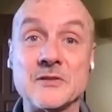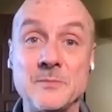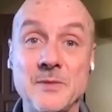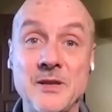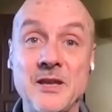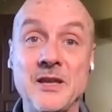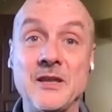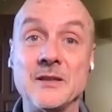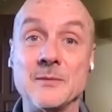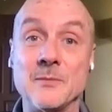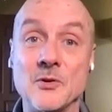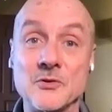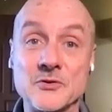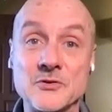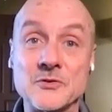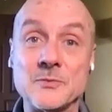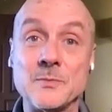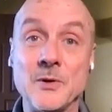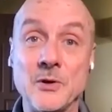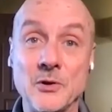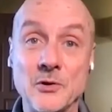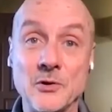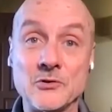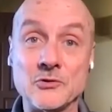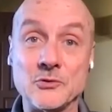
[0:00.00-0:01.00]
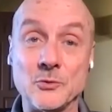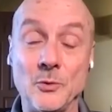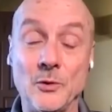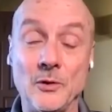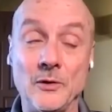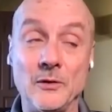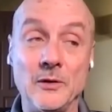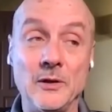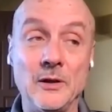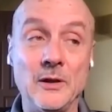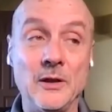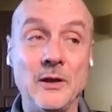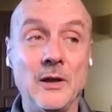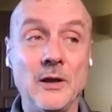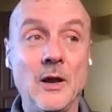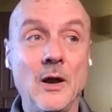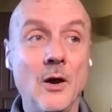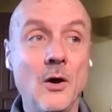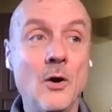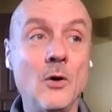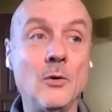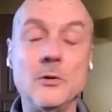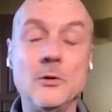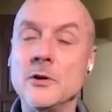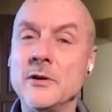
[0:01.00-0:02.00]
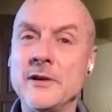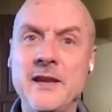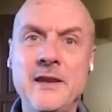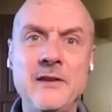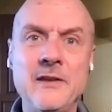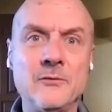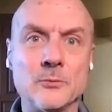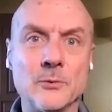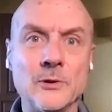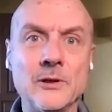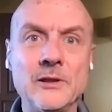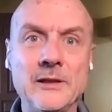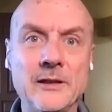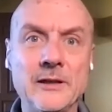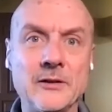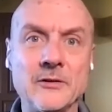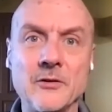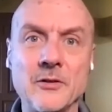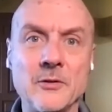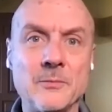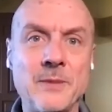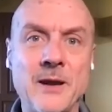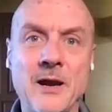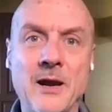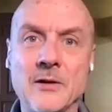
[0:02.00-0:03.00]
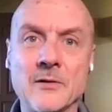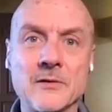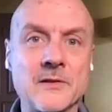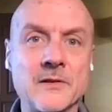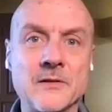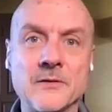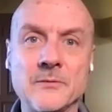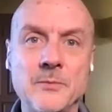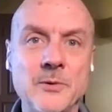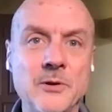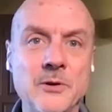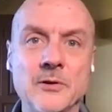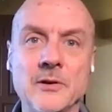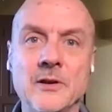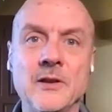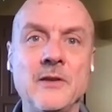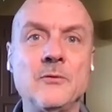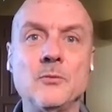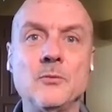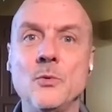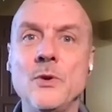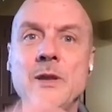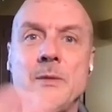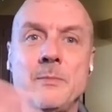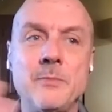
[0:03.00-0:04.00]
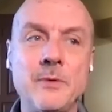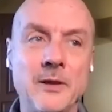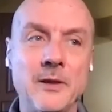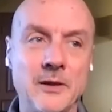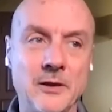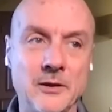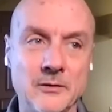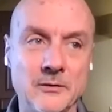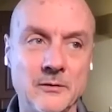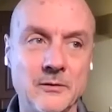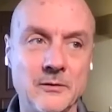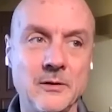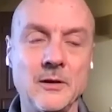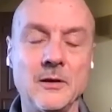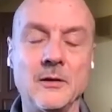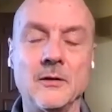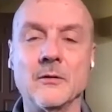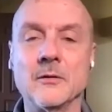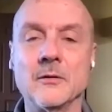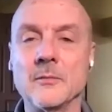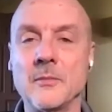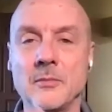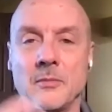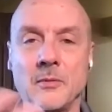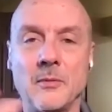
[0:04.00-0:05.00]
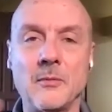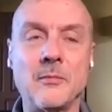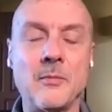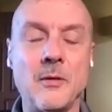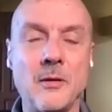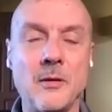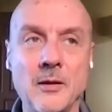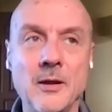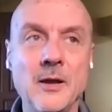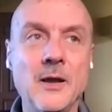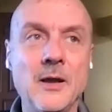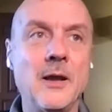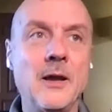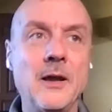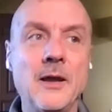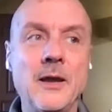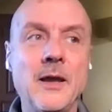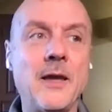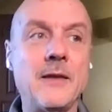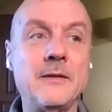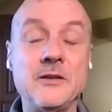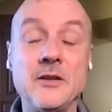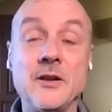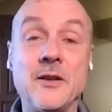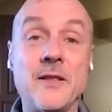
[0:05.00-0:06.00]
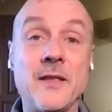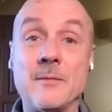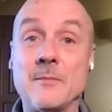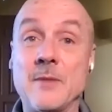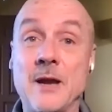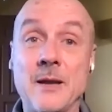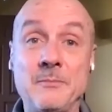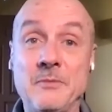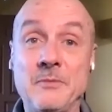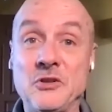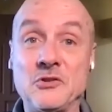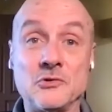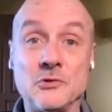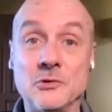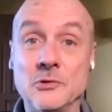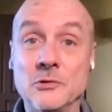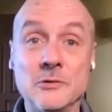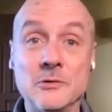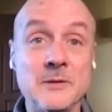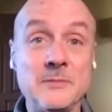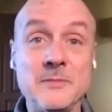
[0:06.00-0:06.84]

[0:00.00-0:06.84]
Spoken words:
being the most spiritual. Oh, look, he's really under the power of the Spirit. He's weeping and, and blah, blah, blah. And, that might be true, or he